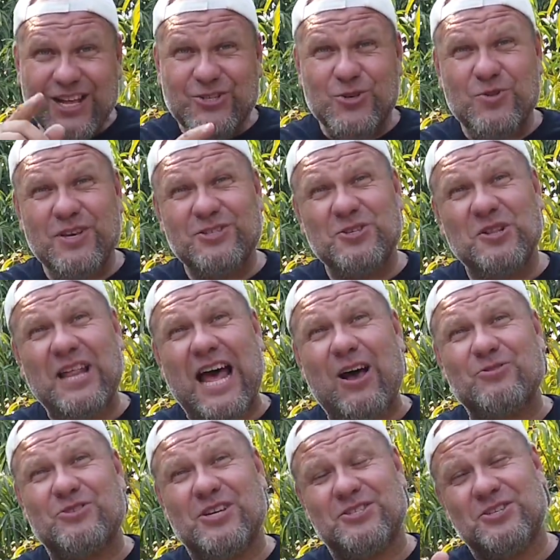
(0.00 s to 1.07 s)
And so this
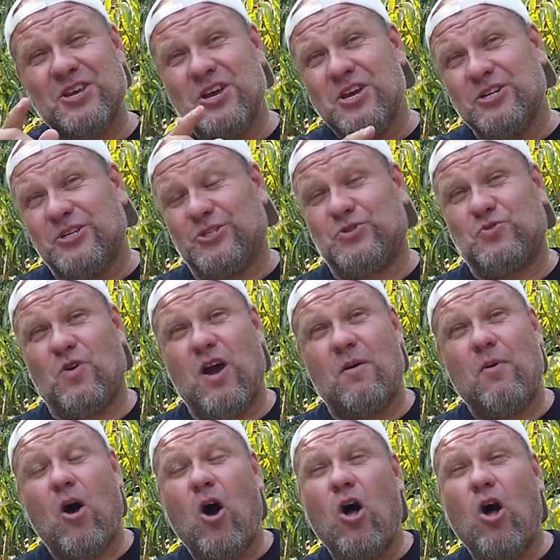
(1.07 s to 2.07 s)
allows us to scrub